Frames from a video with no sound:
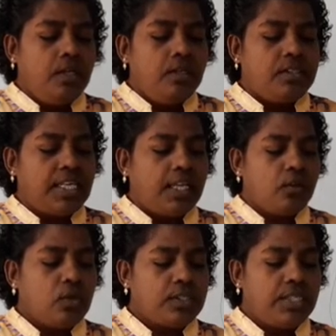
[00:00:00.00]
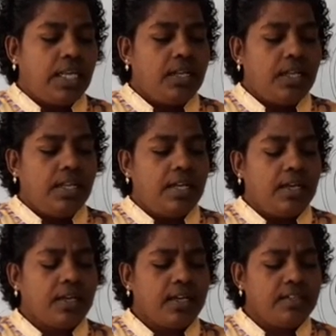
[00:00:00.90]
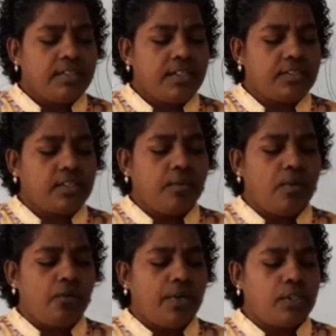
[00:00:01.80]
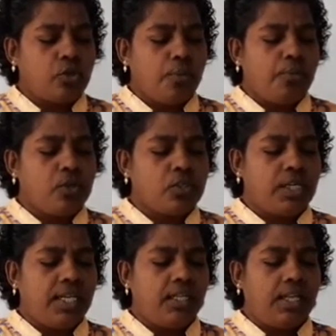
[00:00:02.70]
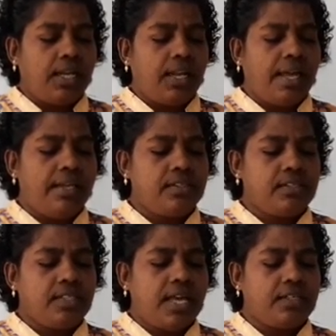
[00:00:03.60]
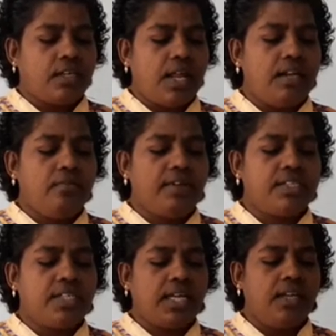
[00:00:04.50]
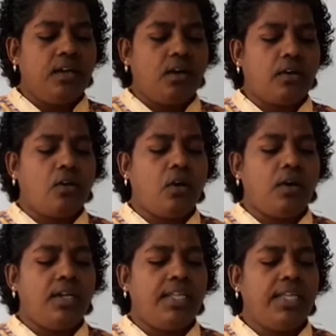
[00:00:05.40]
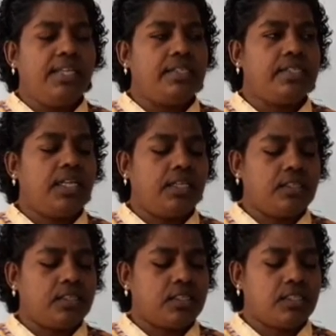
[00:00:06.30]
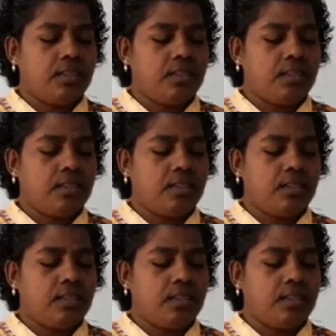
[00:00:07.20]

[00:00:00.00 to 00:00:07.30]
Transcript: Second question, in a grid system of a topo sheet, the lines that run vertically are called eastings.